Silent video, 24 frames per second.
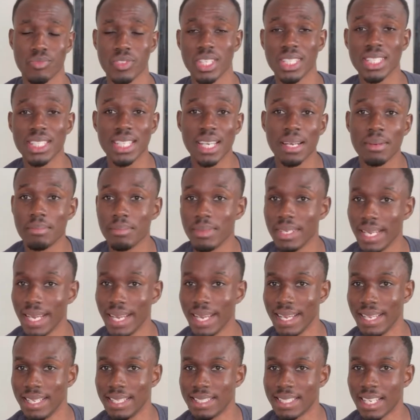some
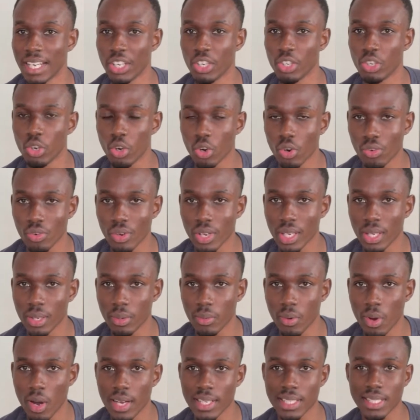days and you don't really
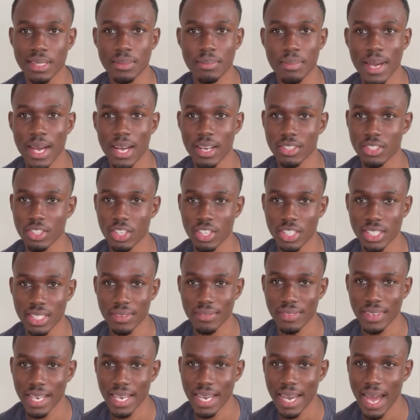want smells or
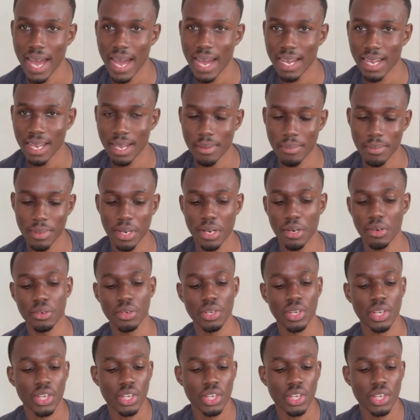stuff like that coming out.